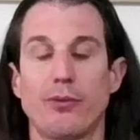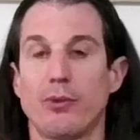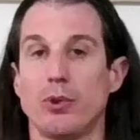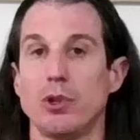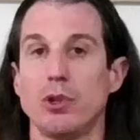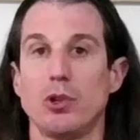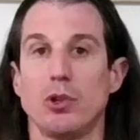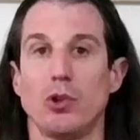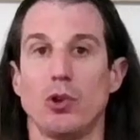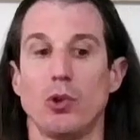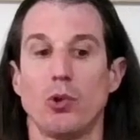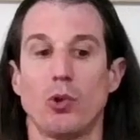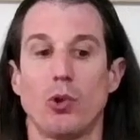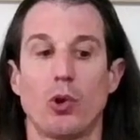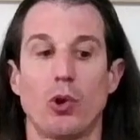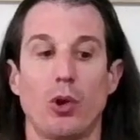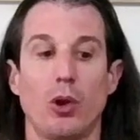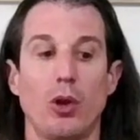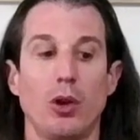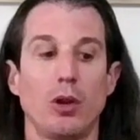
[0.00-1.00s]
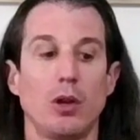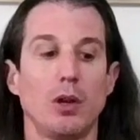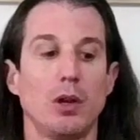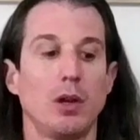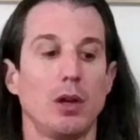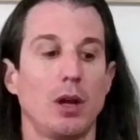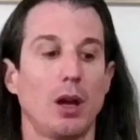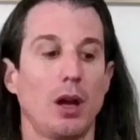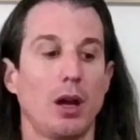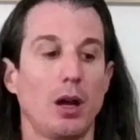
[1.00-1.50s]
for you, or
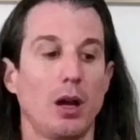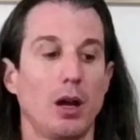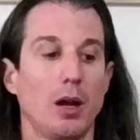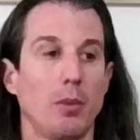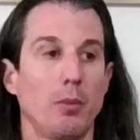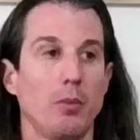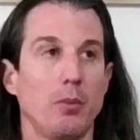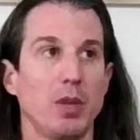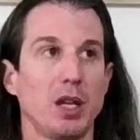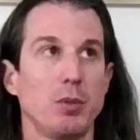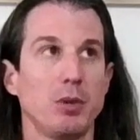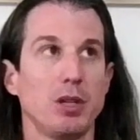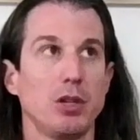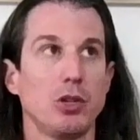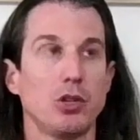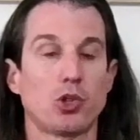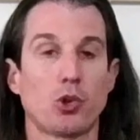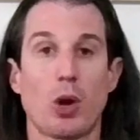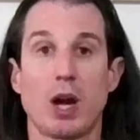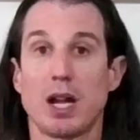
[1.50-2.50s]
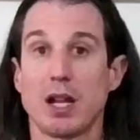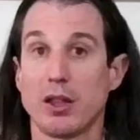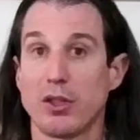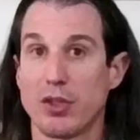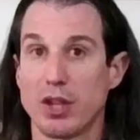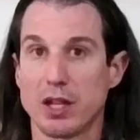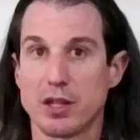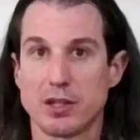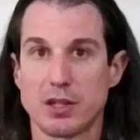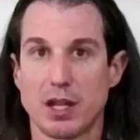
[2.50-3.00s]
um, maybe trying
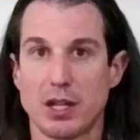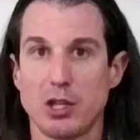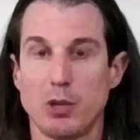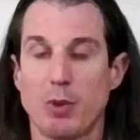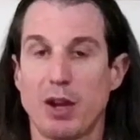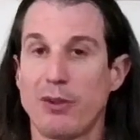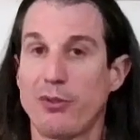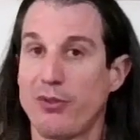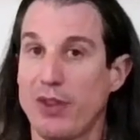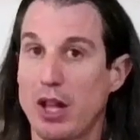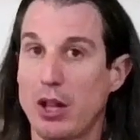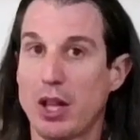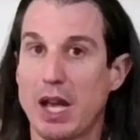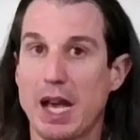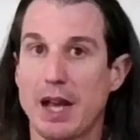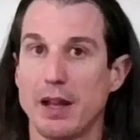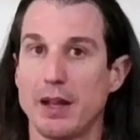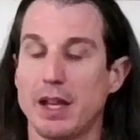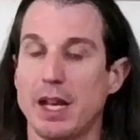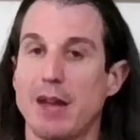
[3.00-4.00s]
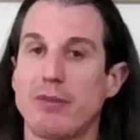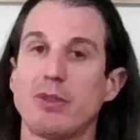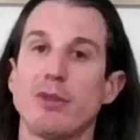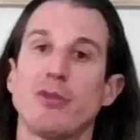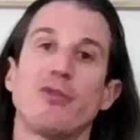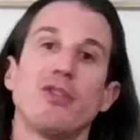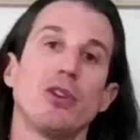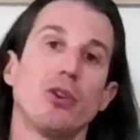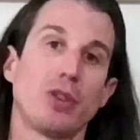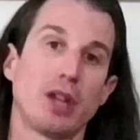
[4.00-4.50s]
things that you might fail at and then have to
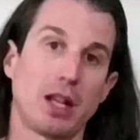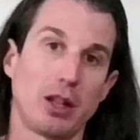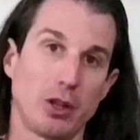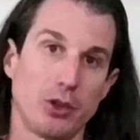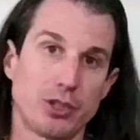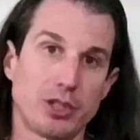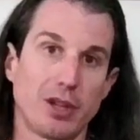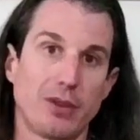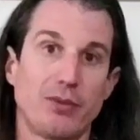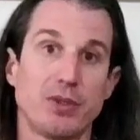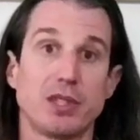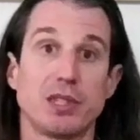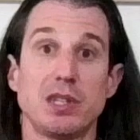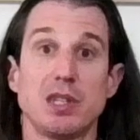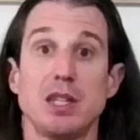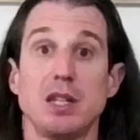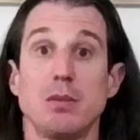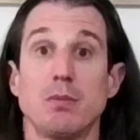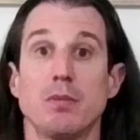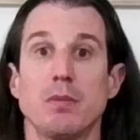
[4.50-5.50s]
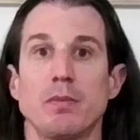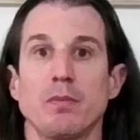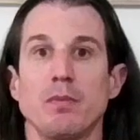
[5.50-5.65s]
feel that low self-esteem.